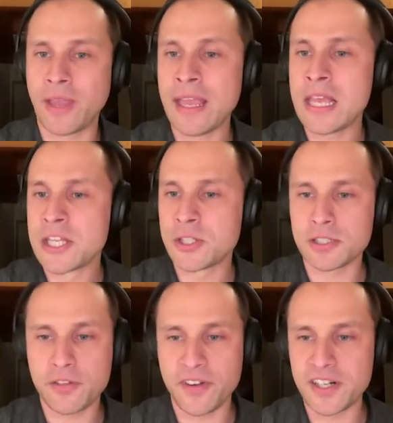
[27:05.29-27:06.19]
Okay, so
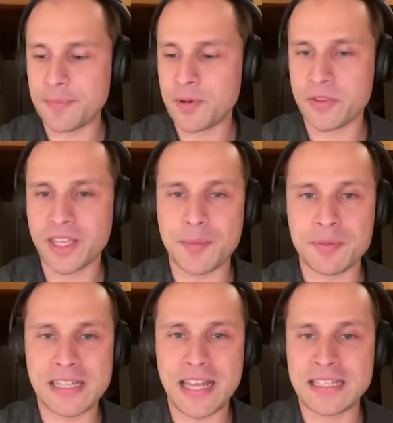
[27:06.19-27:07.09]
I'll just finish up here with a
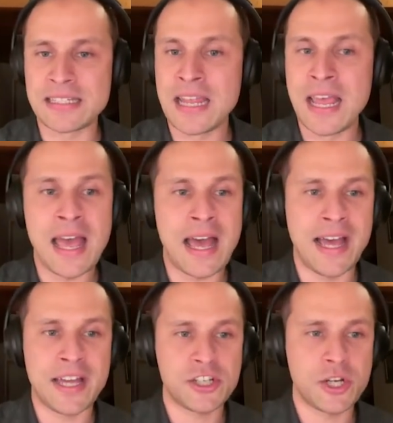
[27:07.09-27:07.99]
couple slides
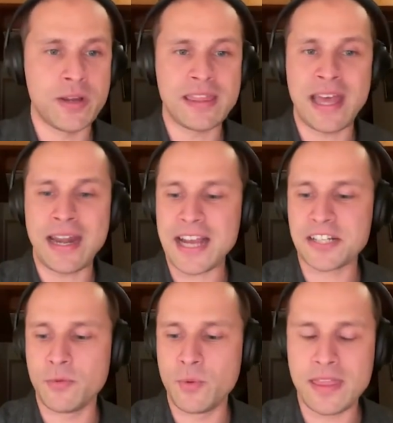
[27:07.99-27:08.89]
showing that
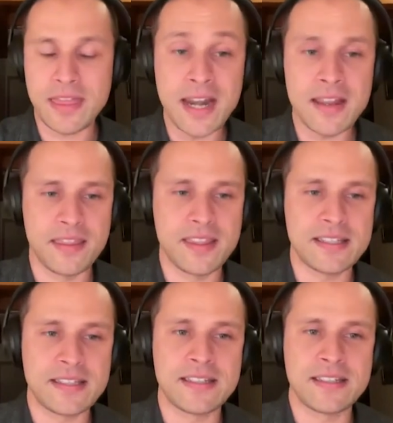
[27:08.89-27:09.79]
actually
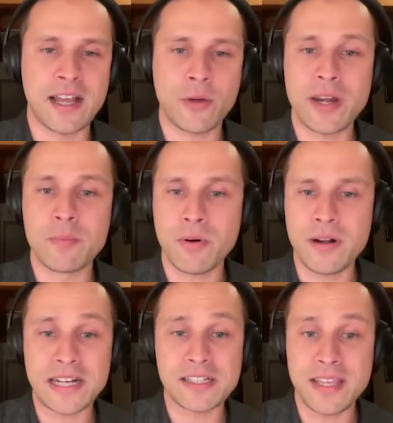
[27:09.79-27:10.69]
this is quite
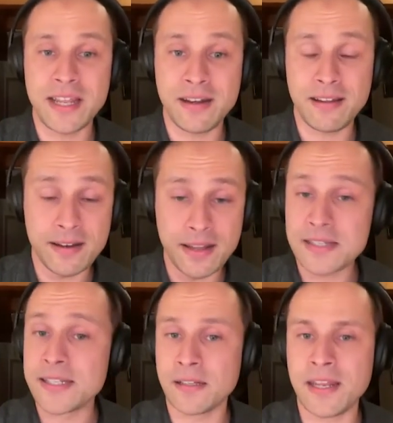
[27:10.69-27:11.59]
important actually
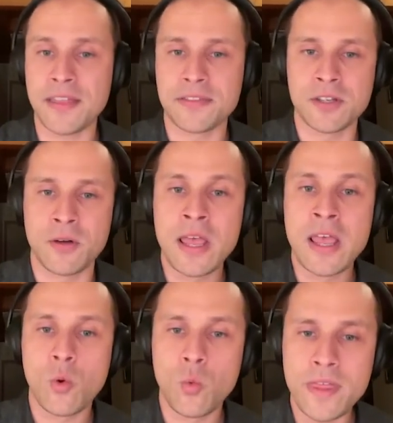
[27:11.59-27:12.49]
in cell death. So
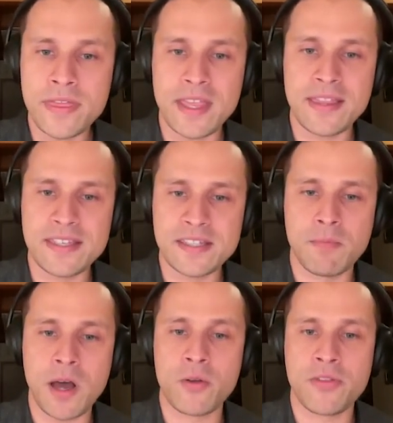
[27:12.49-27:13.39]
with these
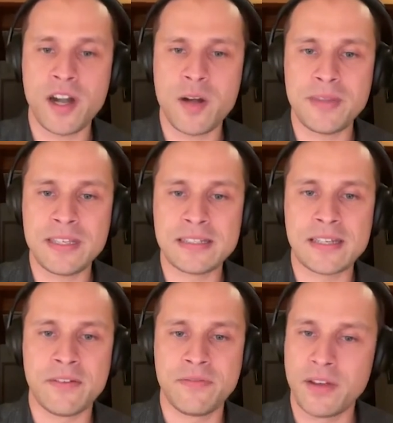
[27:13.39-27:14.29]
monotherapies
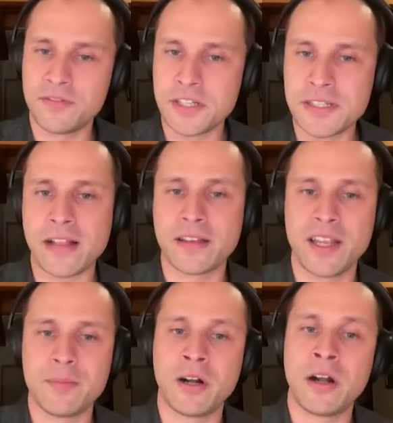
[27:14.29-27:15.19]
of just ALK
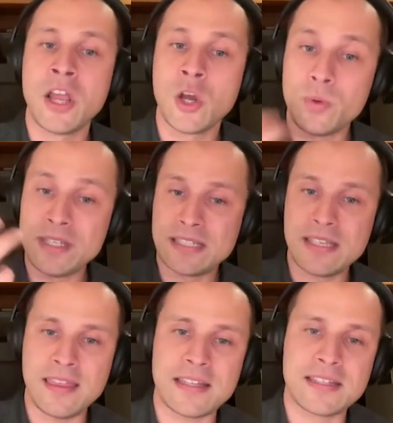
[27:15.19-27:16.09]
inhibitor, we
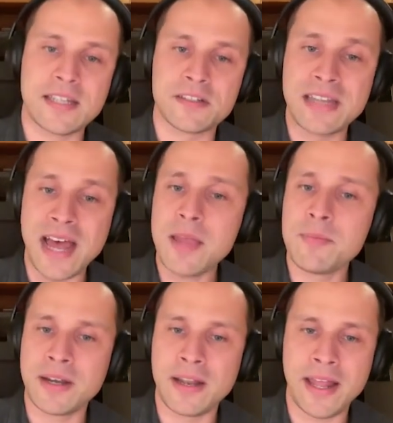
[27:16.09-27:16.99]
see that cells
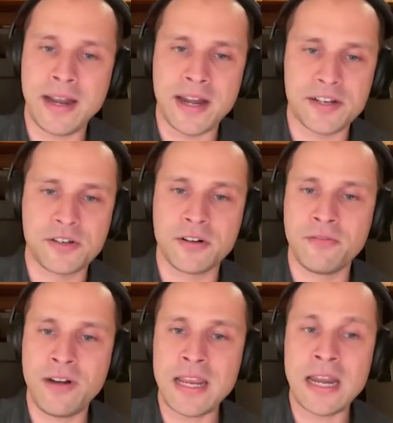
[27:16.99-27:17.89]
die, but at a
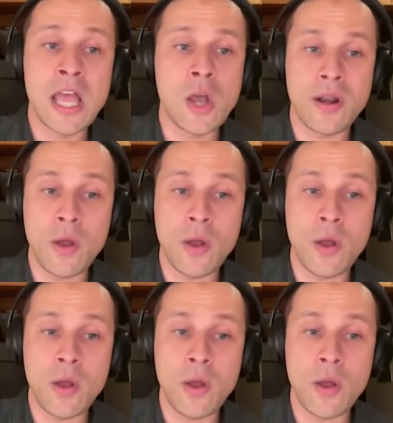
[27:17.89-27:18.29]
certain rate.